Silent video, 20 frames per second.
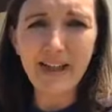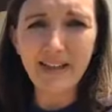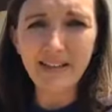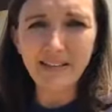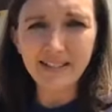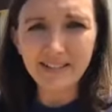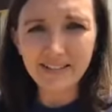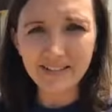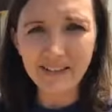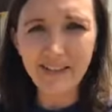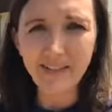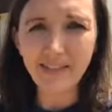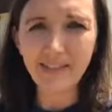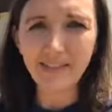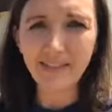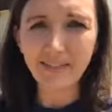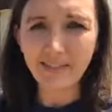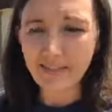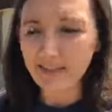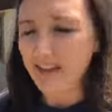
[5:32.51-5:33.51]
Seth
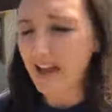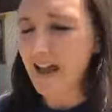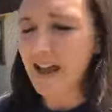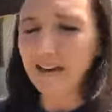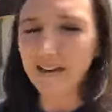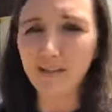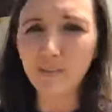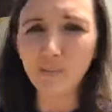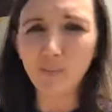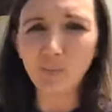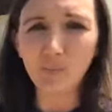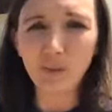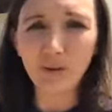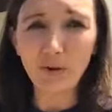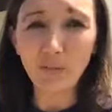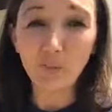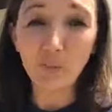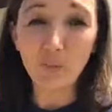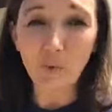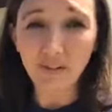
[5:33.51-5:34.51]
and Adam
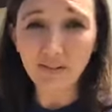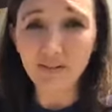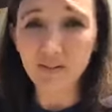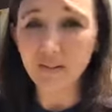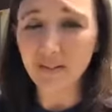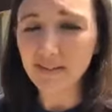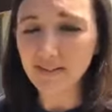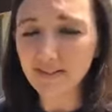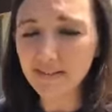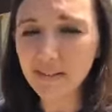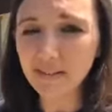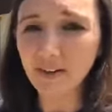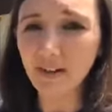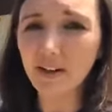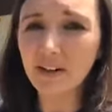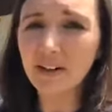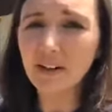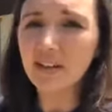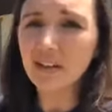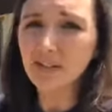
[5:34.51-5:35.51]
would want to consider.
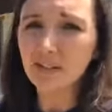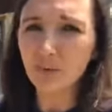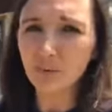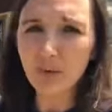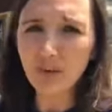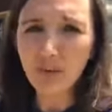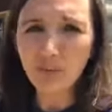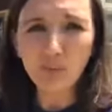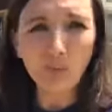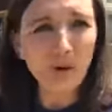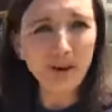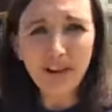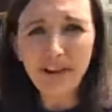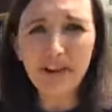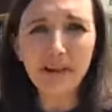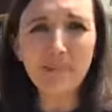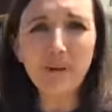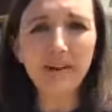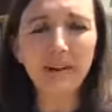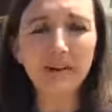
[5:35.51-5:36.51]
So we don't want
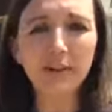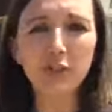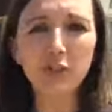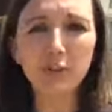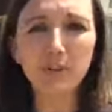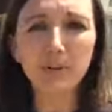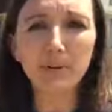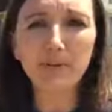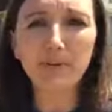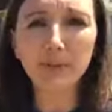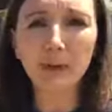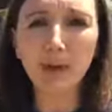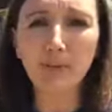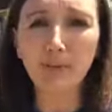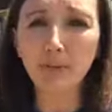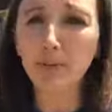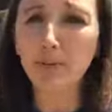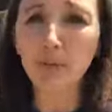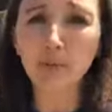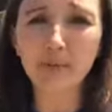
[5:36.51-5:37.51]
anybody to trip and fall,
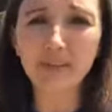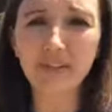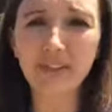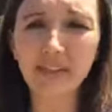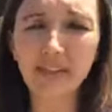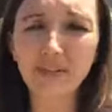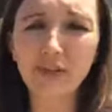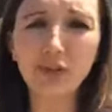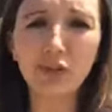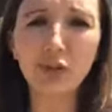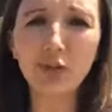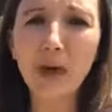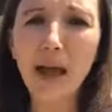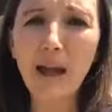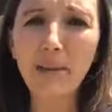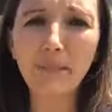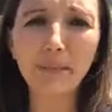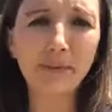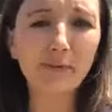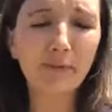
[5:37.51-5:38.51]
but those things do
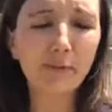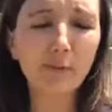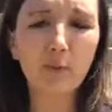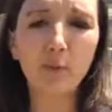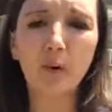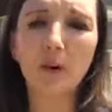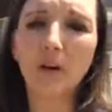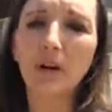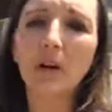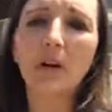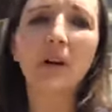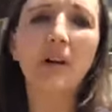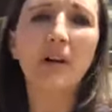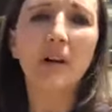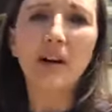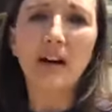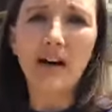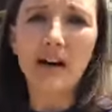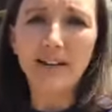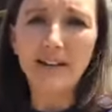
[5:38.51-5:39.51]
happen for
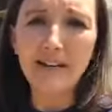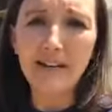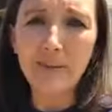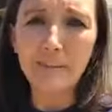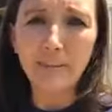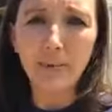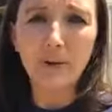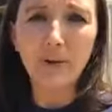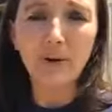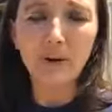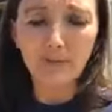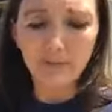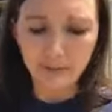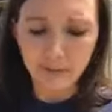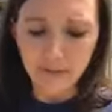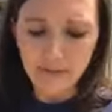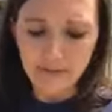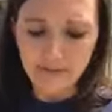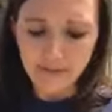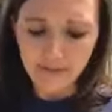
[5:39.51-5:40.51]
a number of
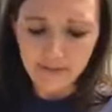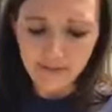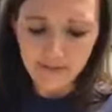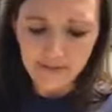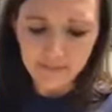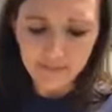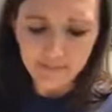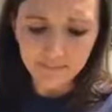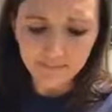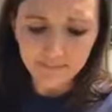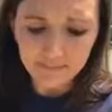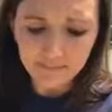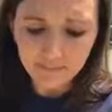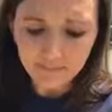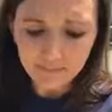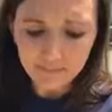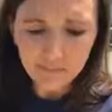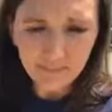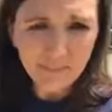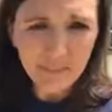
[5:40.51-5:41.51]
reasons.
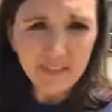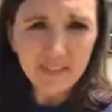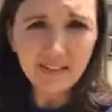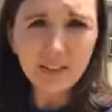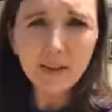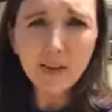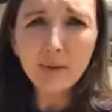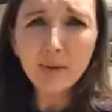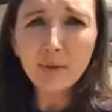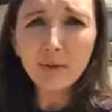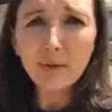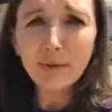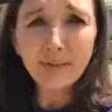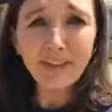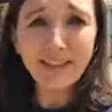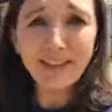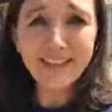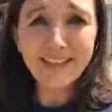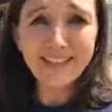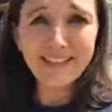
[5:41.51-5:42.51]
The third
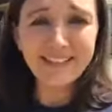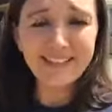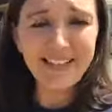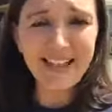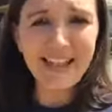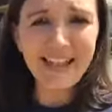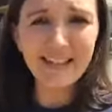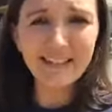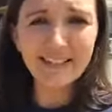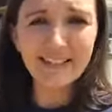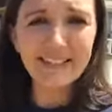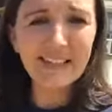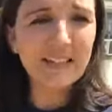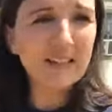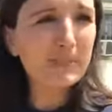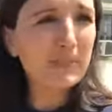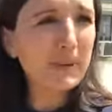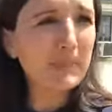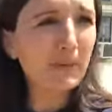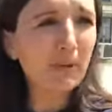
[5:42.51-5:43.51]
thing is that
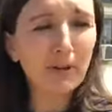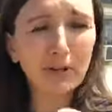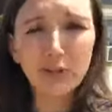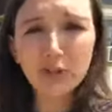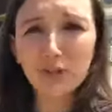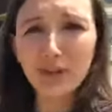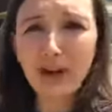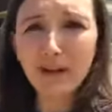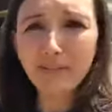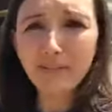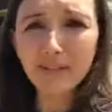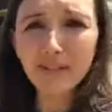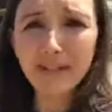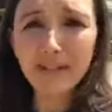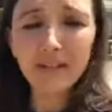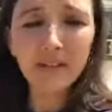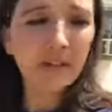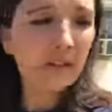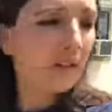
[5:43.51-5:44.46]
since people are traveling